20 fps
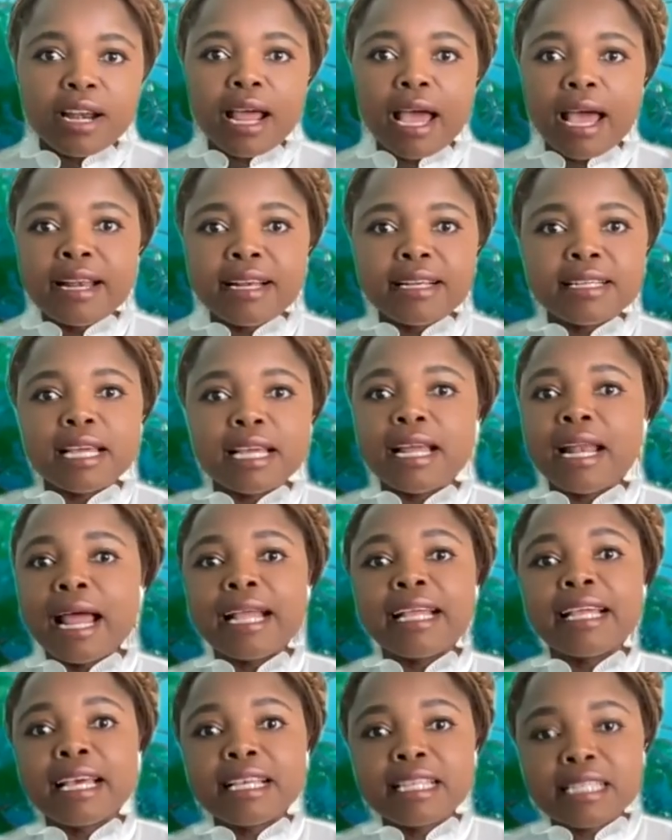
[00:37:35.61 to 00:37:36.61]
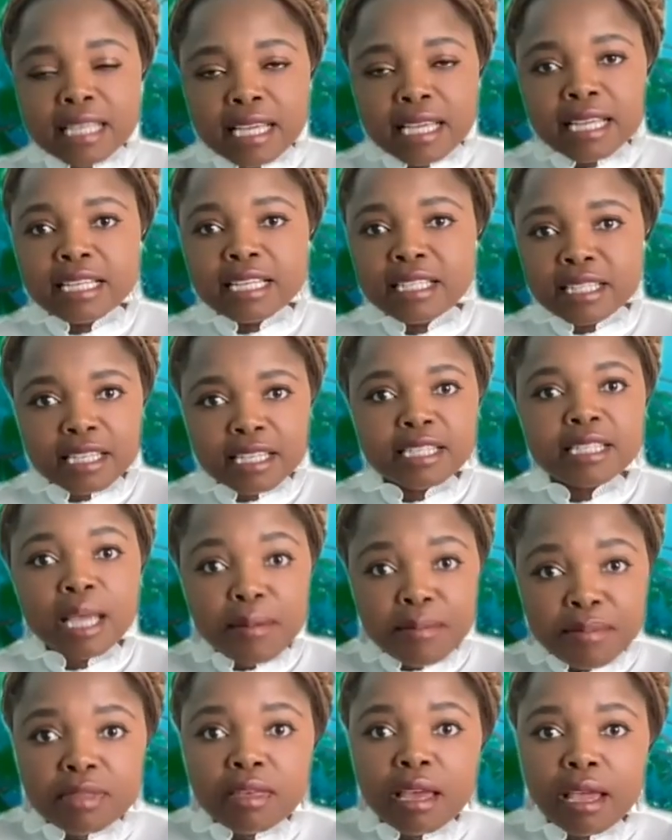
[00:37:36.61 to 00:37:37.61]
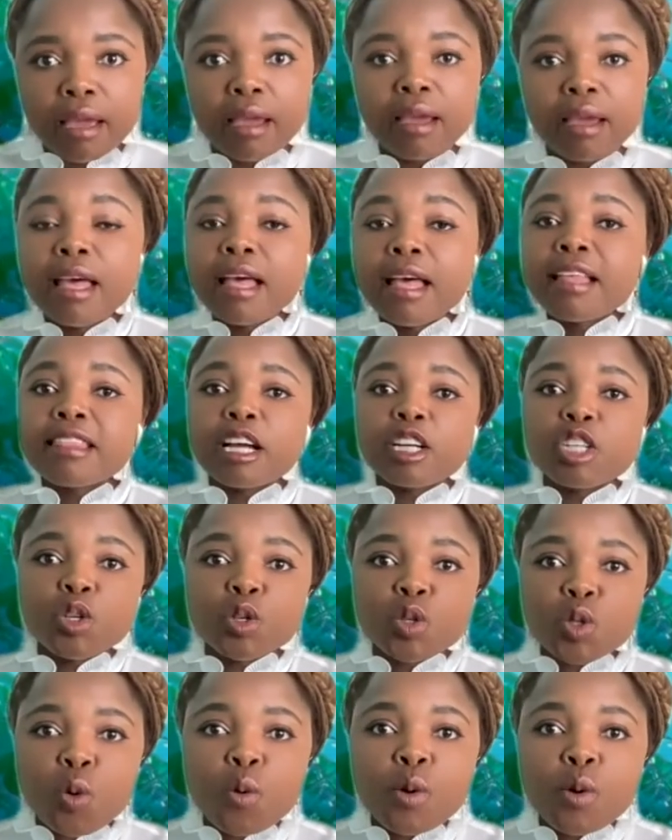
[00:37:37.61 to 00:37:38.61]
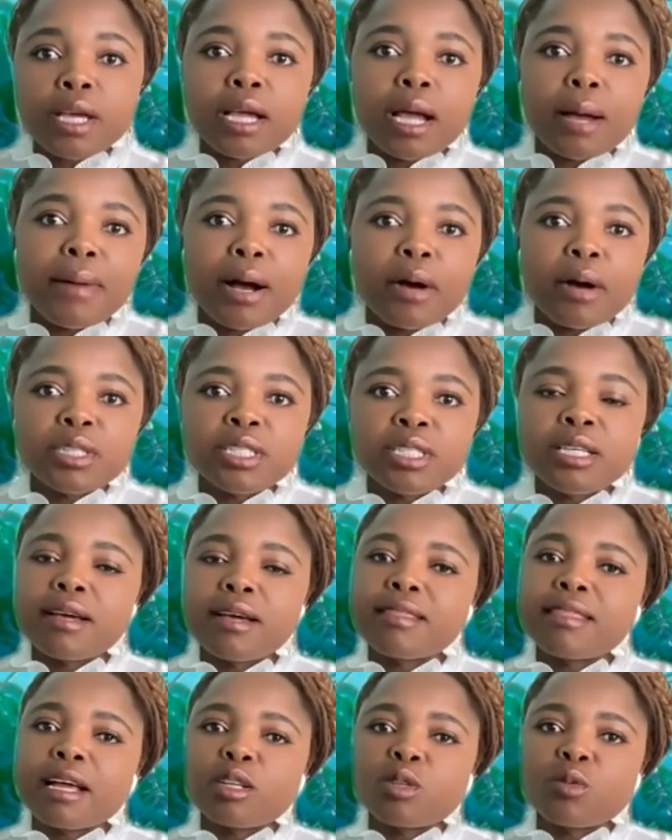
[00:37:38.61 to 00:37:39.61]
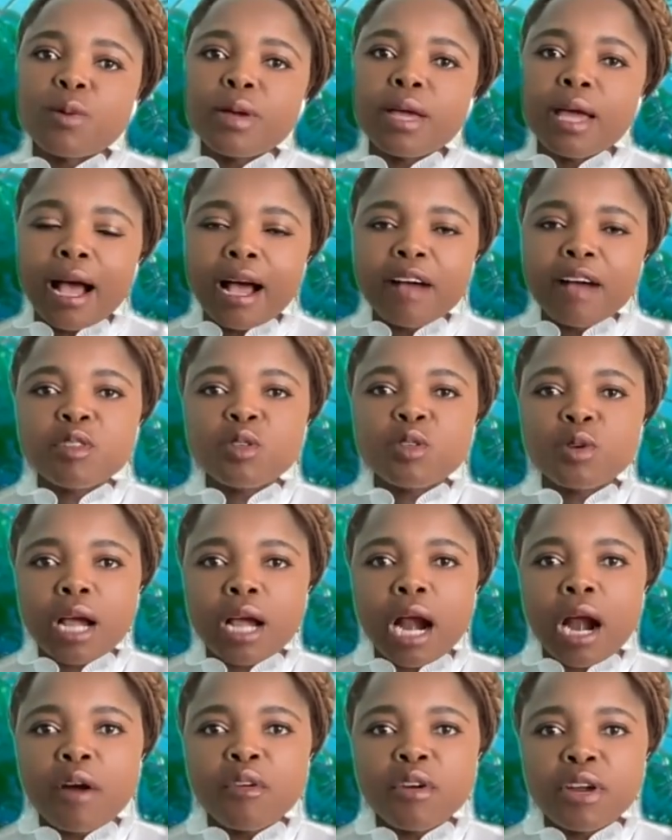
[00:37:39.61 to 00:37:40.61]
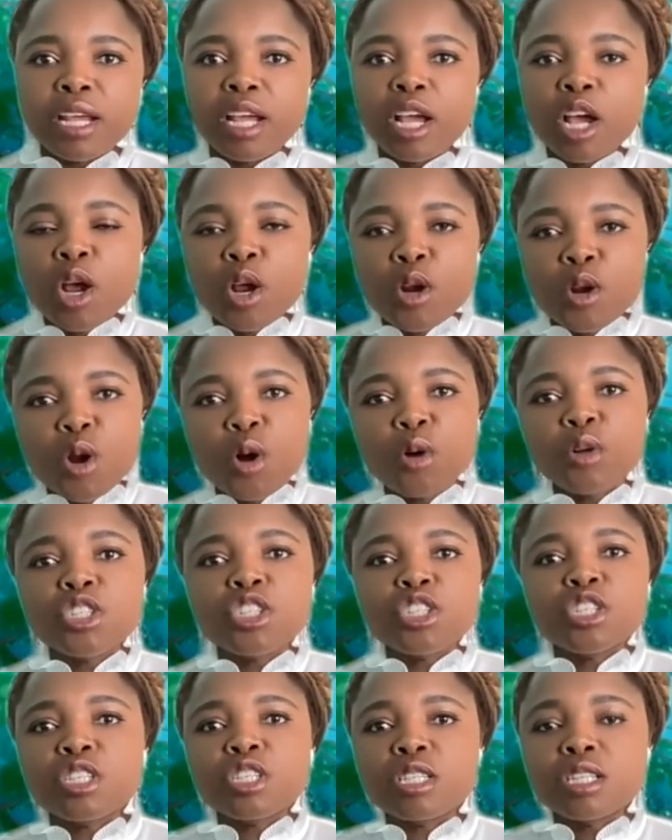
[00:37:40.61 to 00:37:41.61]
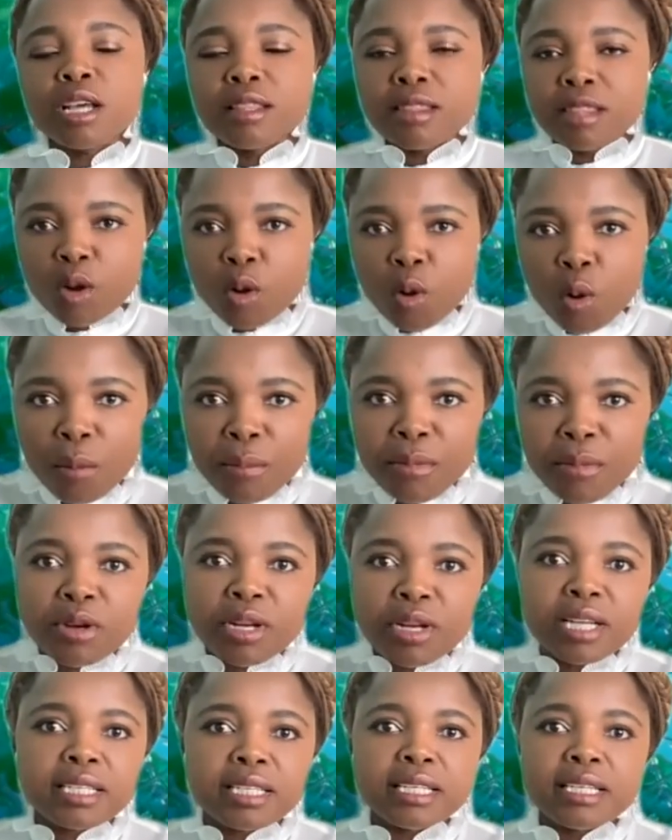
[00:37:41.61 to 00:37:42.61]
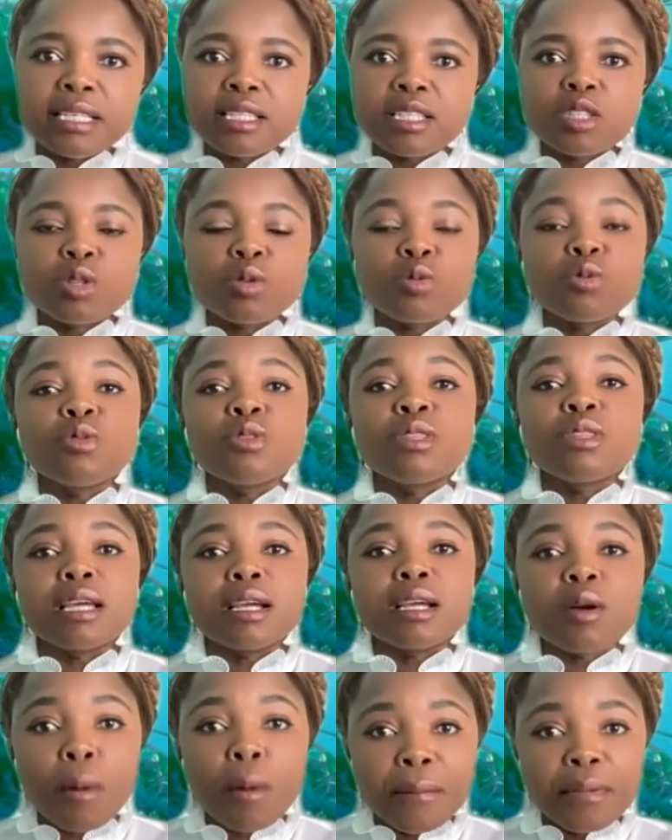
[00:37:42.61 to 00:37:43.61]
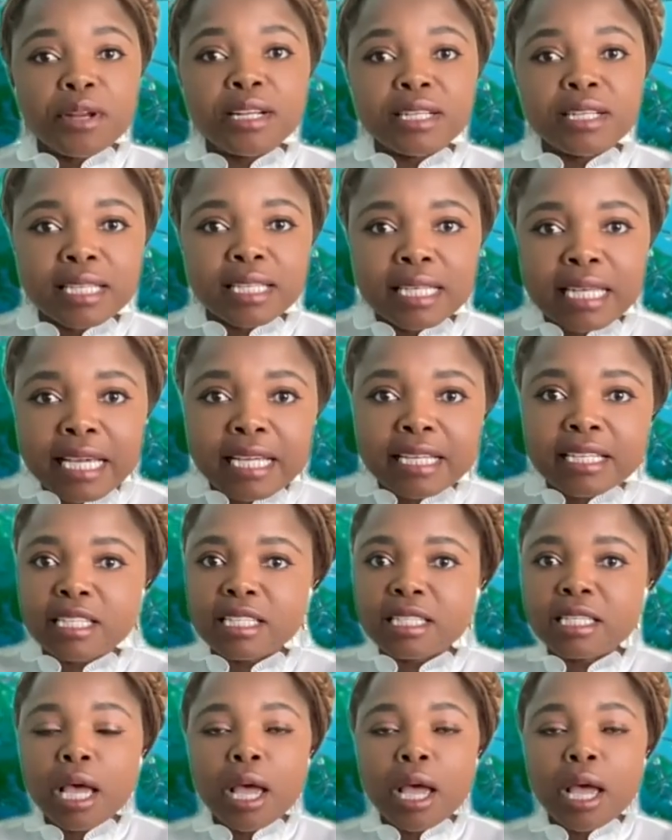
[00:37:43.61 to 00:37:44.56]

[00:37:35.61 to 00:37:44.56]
And I guess it is the same thing that you're talking about here, that we have to carry not just the communities through the community leaders,